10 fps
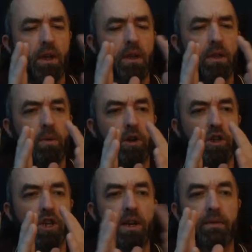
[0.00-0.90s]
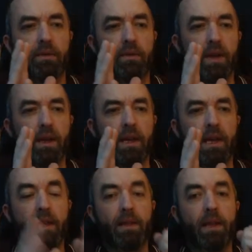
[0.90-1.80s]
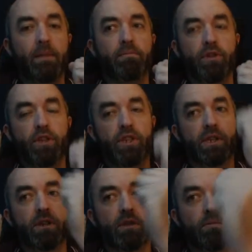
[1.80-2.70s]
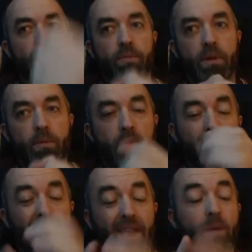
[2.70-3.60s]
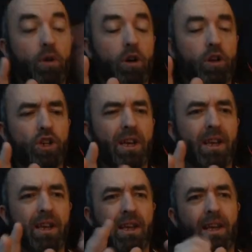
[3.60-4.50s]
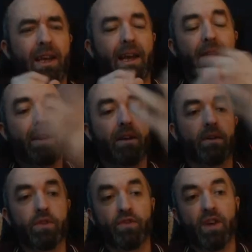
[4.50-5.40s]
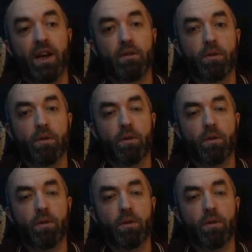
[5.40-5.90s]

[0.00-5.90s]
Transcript: They watch enough of it. It then boosts it to more people. They watch it. and then it goes viral.